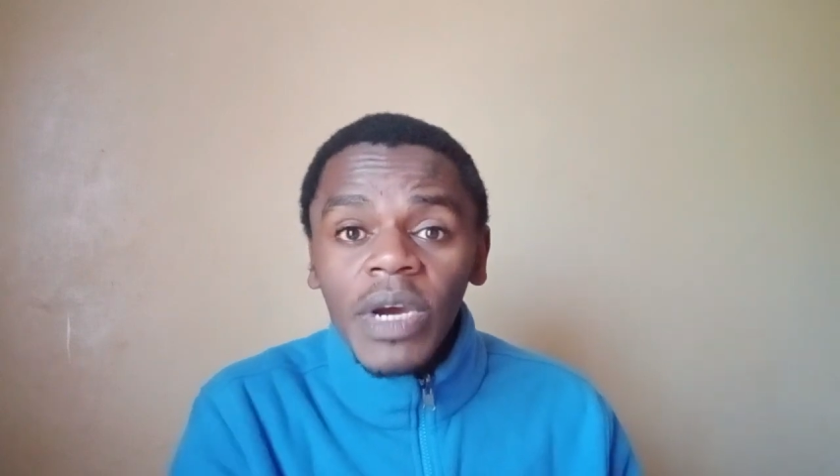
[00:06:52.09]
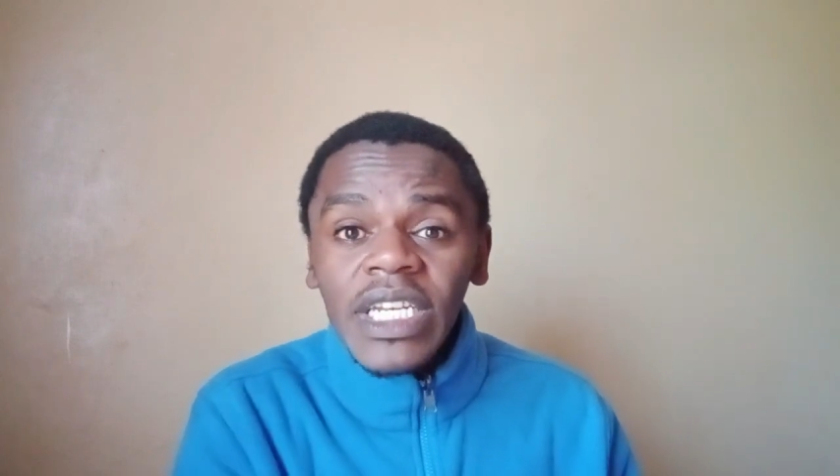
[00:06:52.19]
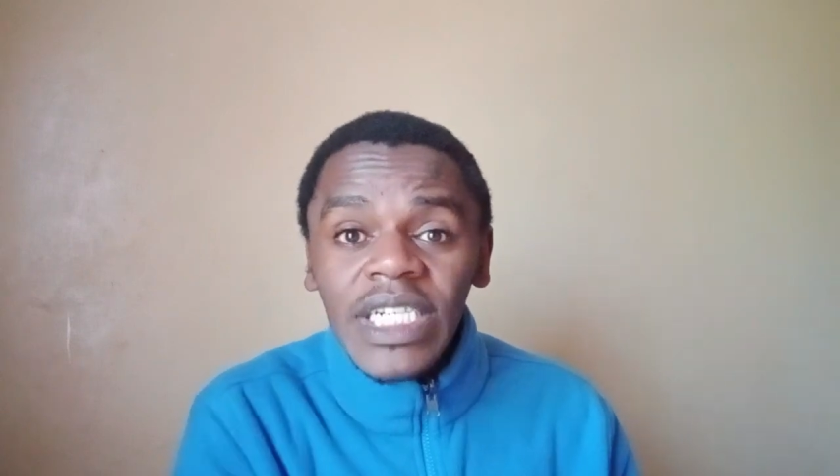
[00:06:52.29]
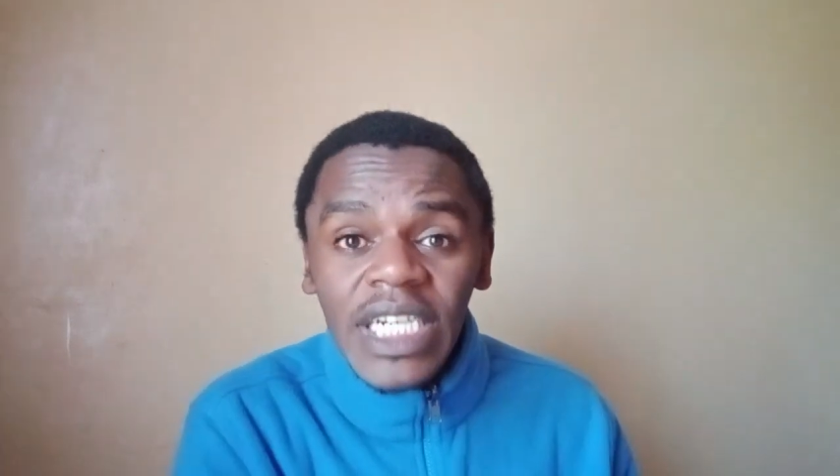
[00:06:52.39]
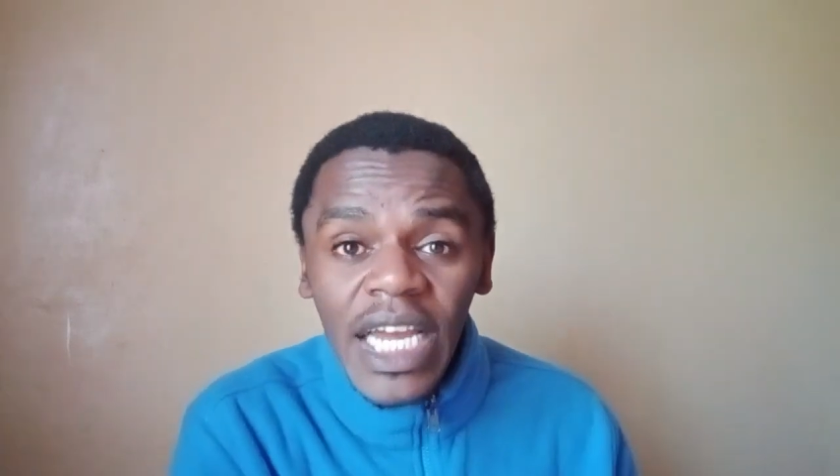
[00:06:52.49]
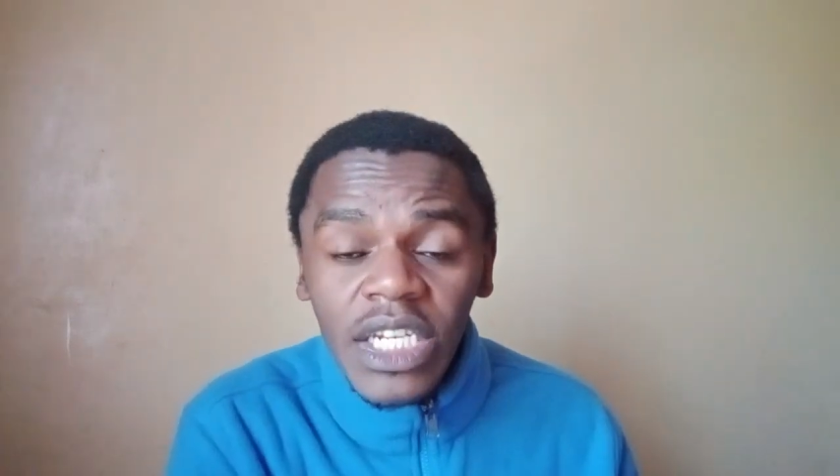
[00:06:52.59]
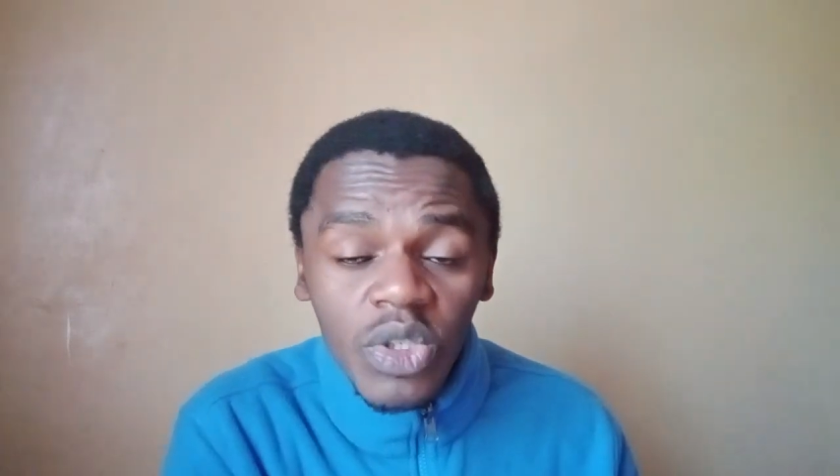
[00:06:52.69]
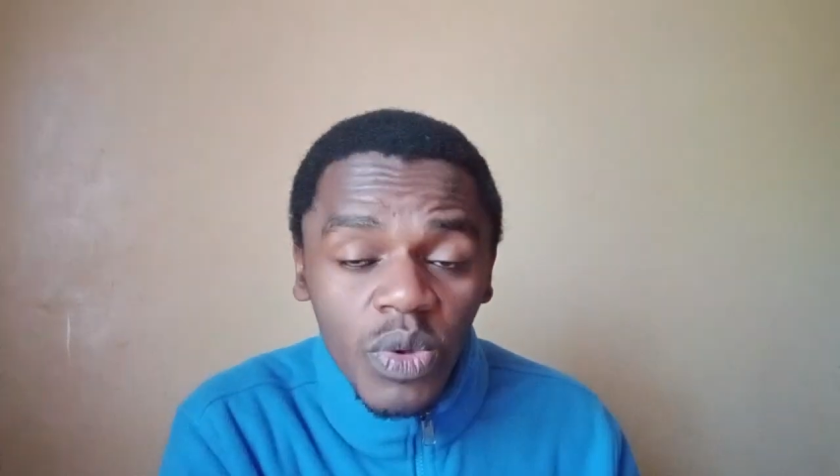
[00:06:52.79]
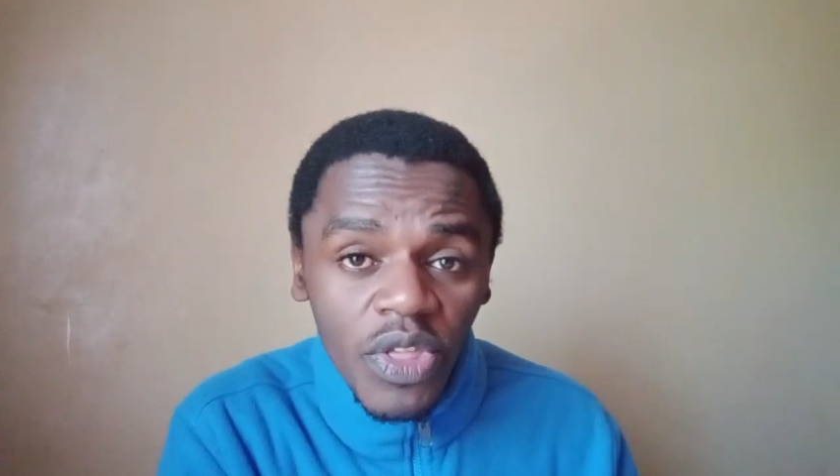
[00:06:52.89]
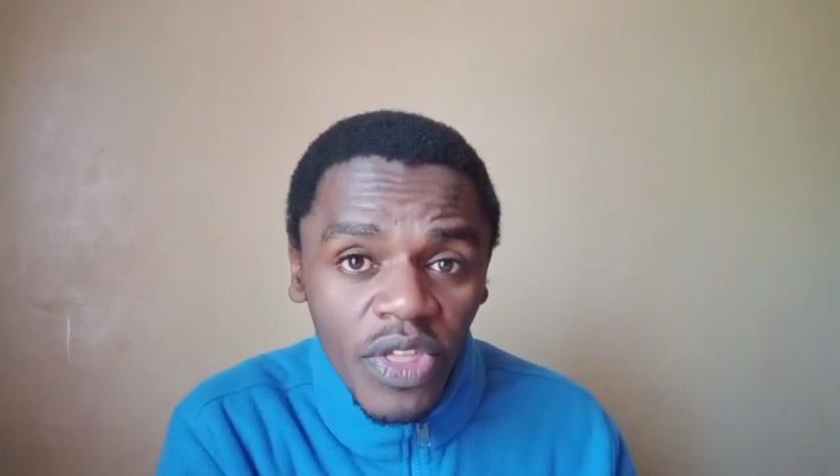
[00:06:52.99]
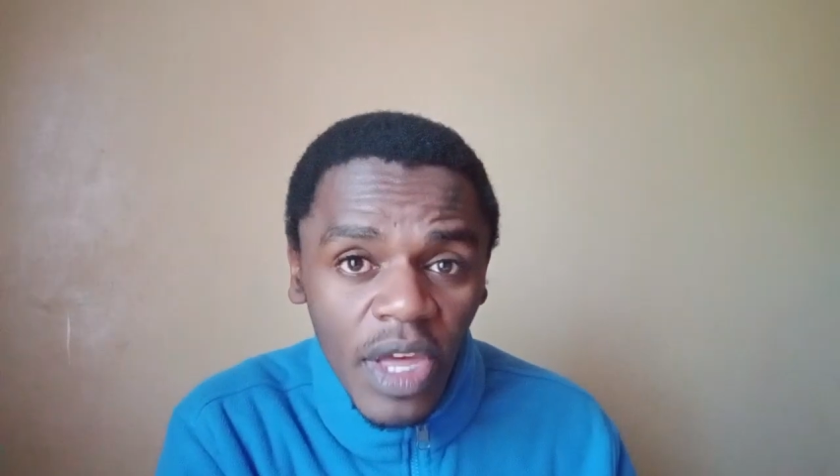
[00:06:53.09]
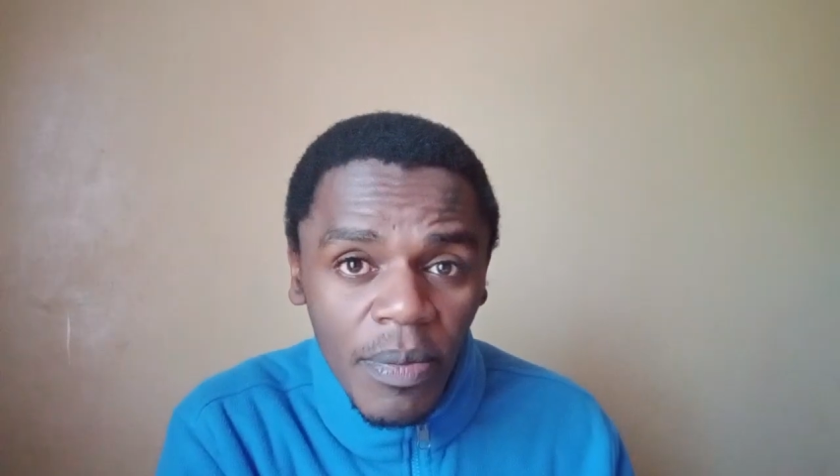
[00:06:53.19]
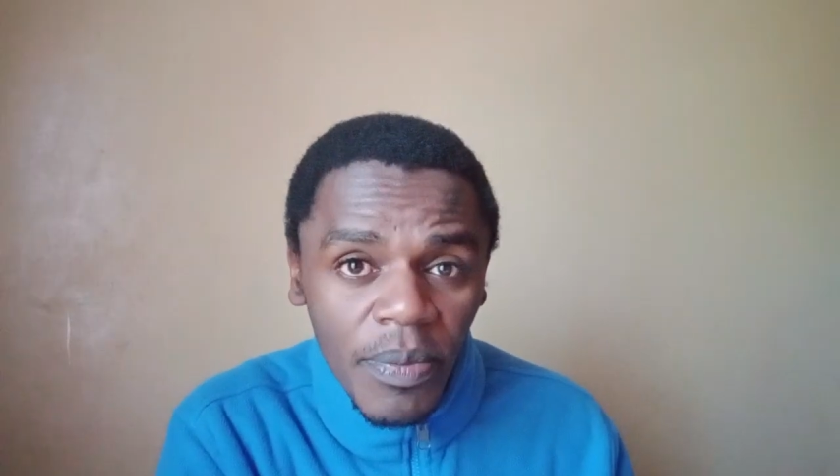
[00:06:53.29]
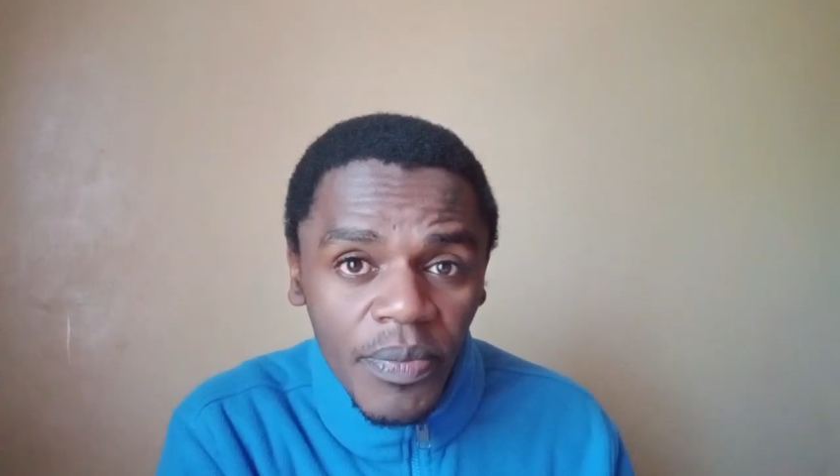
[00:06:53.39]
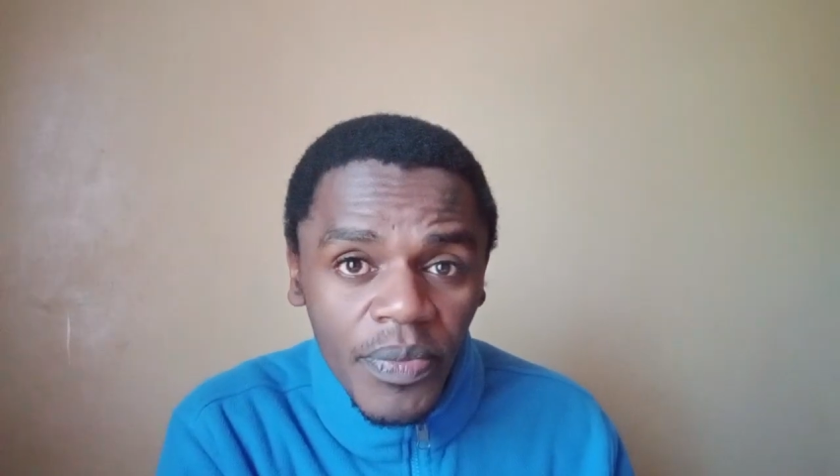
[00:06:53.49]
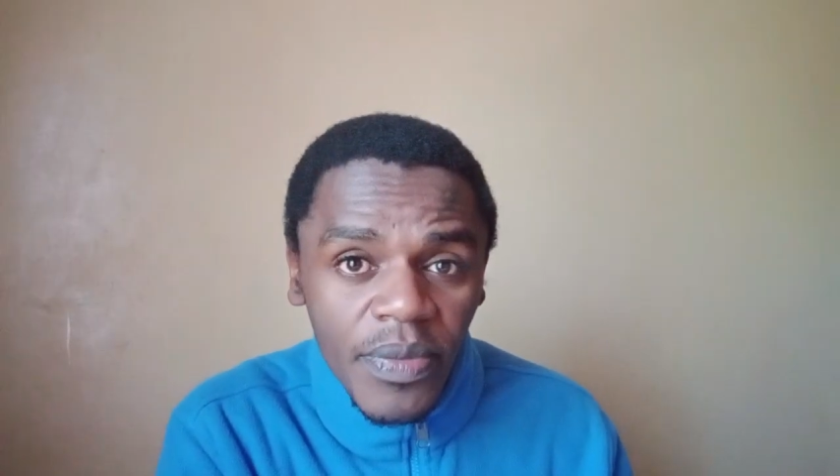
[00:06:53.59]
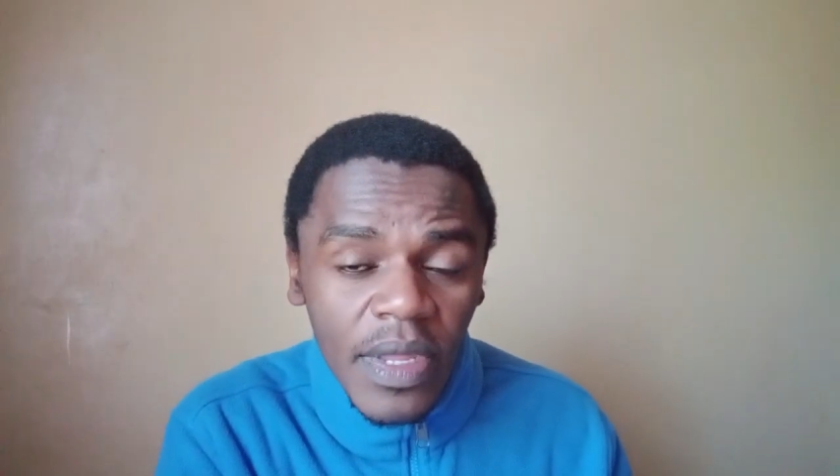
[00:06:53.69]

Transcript: might write to them